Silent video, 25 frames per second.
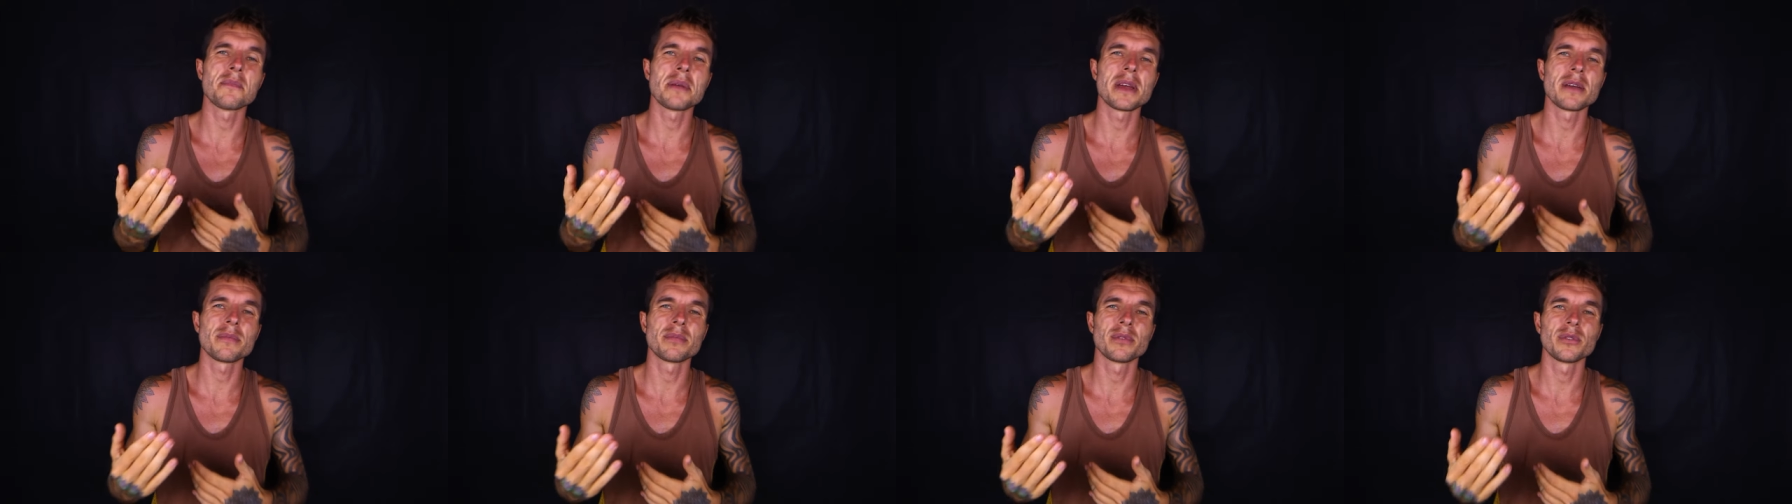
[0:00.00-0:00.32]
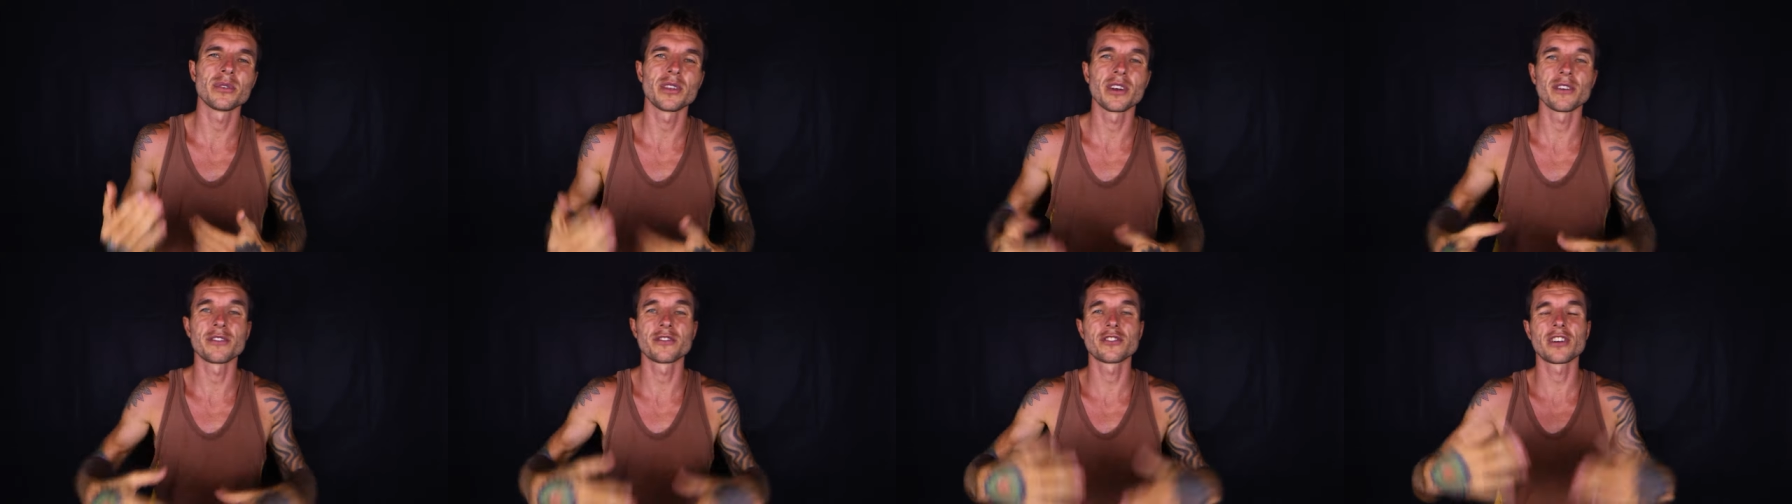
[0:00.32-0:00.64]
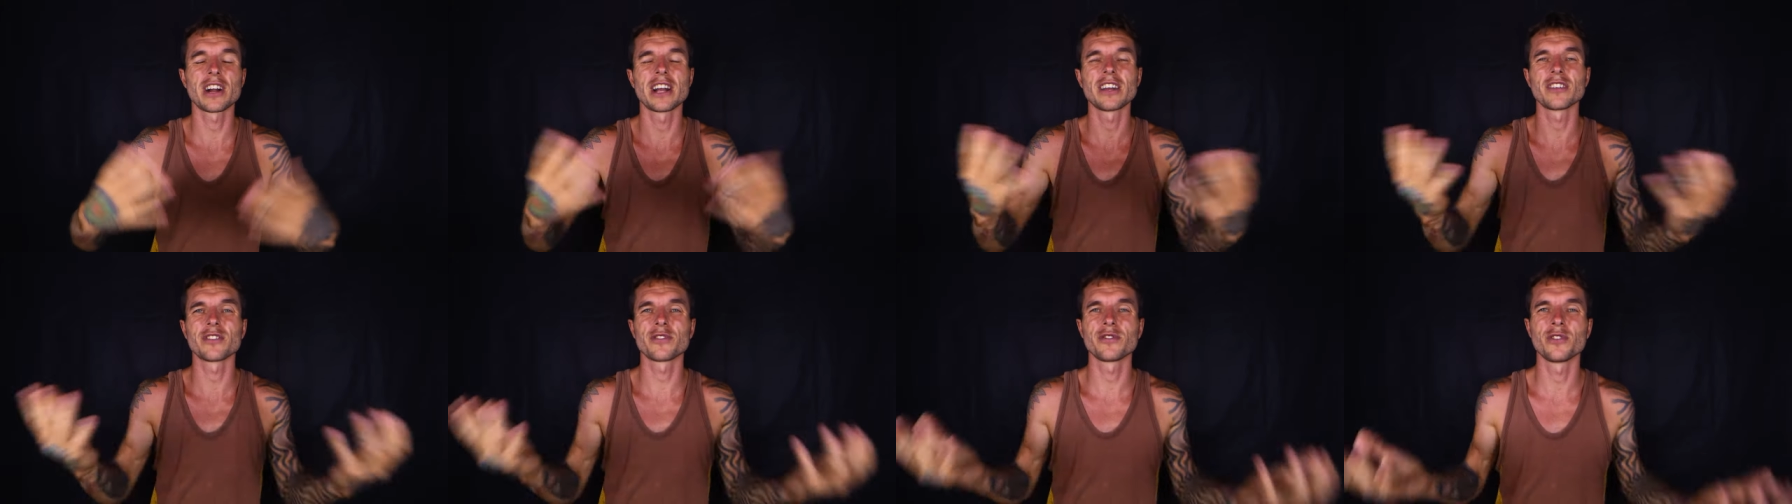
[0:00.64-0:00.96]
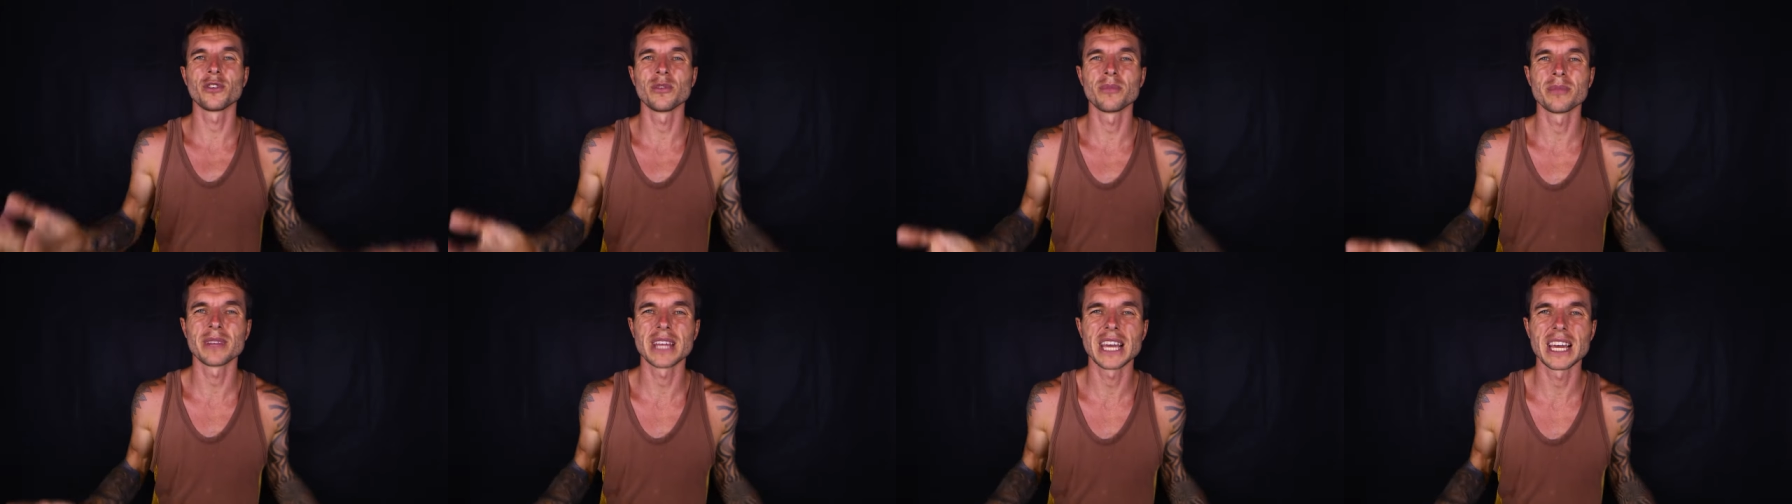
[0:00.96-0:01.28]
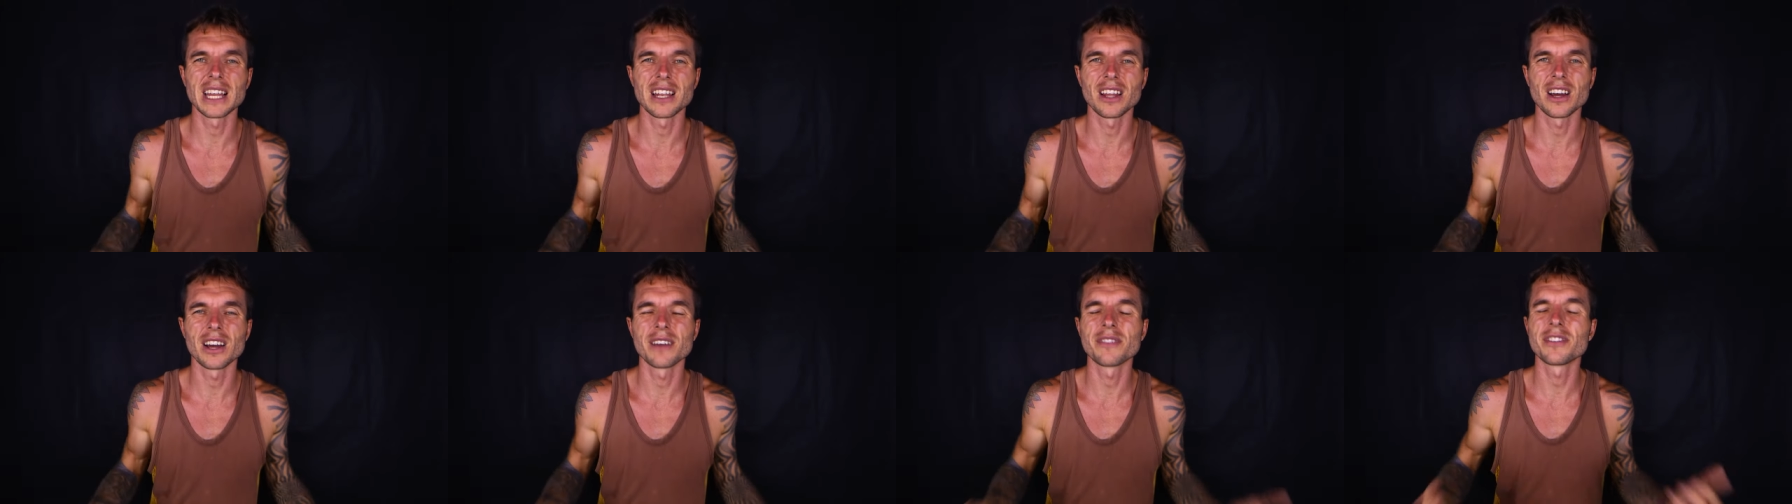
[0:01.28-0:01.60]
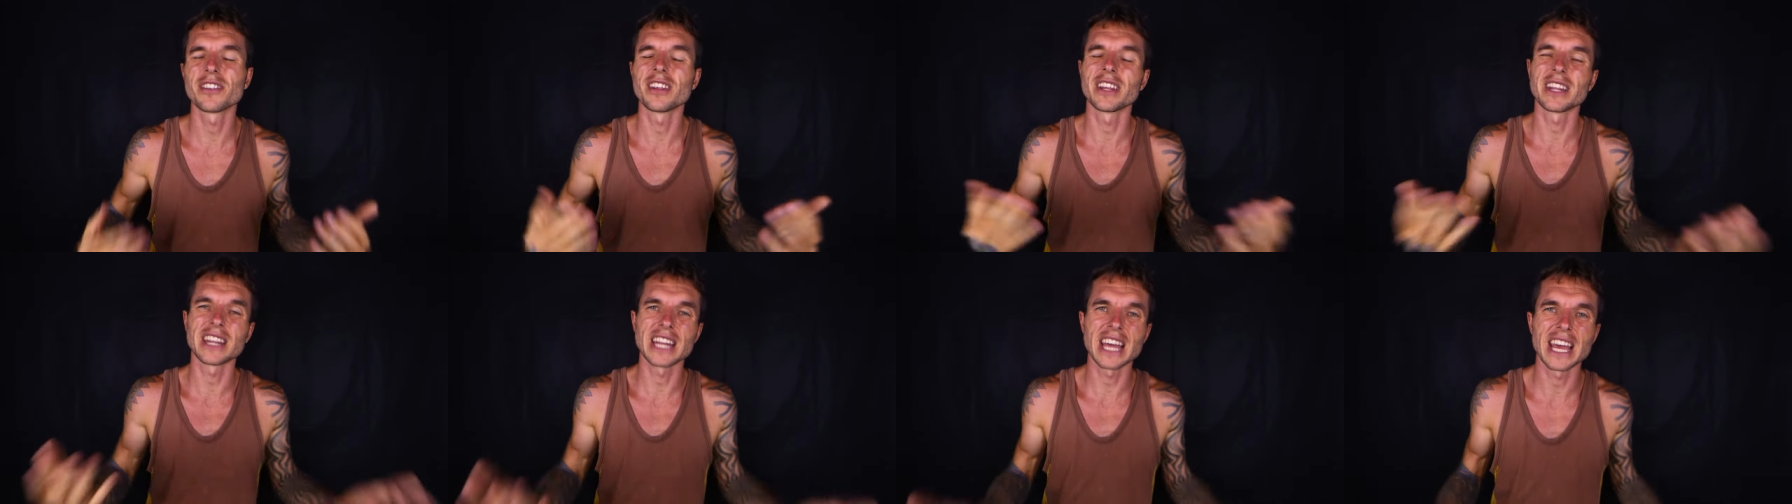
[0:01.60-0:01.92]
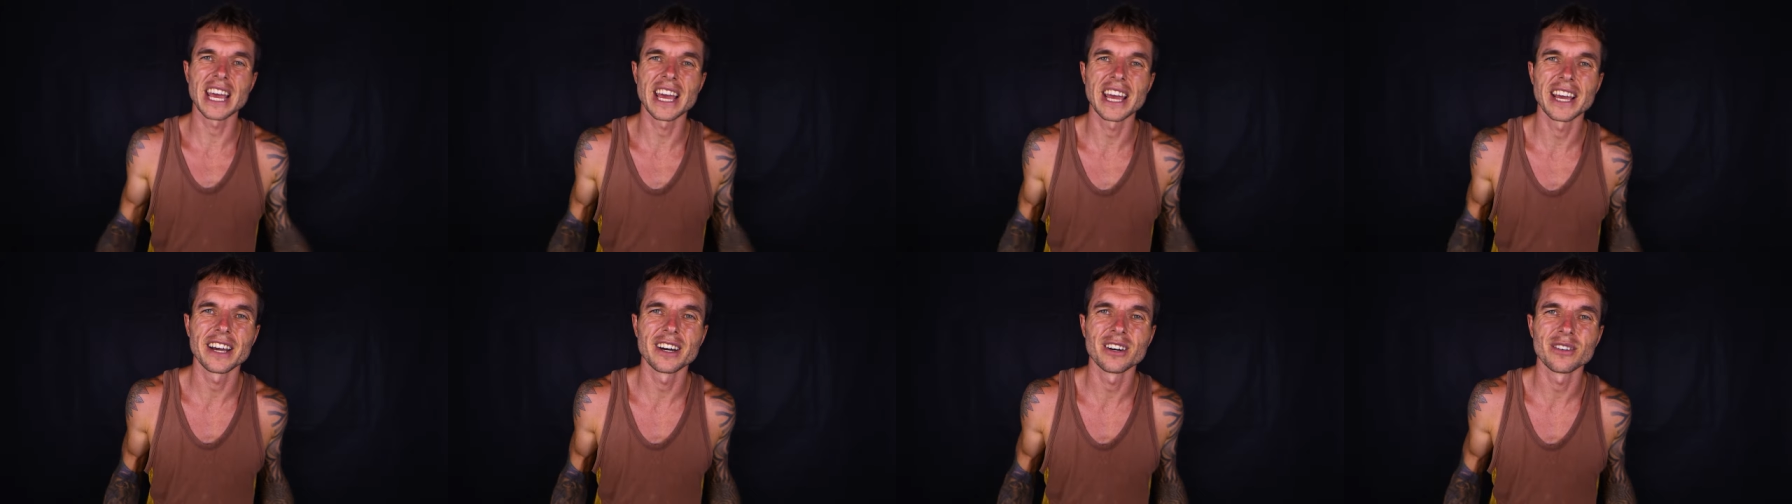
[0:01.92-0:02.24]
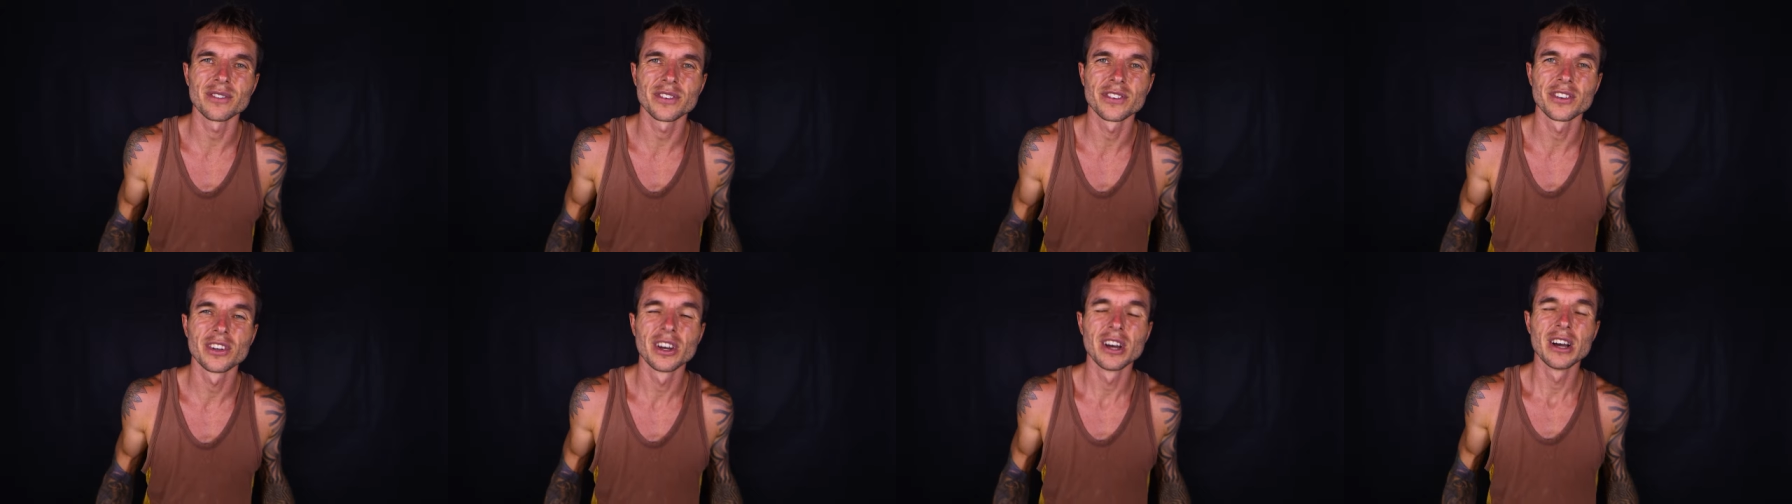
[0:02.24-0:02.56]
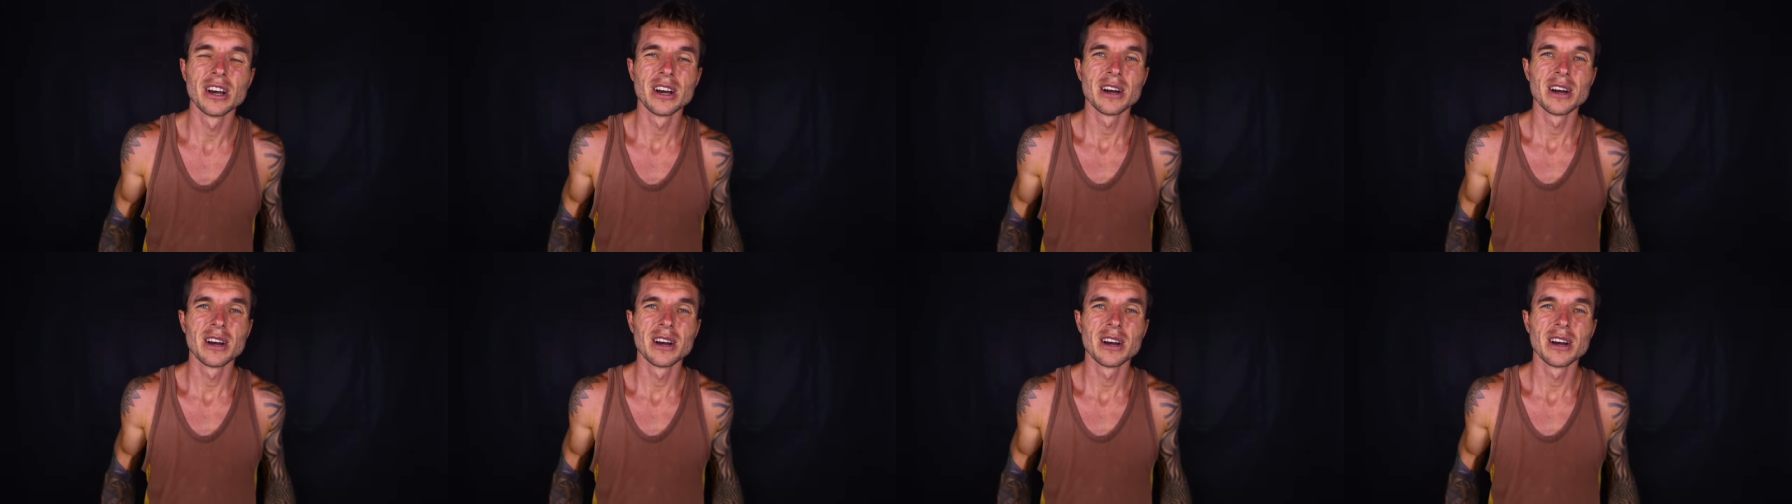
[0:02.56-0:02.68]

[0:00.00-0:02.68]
people that have transformed their lives and their healths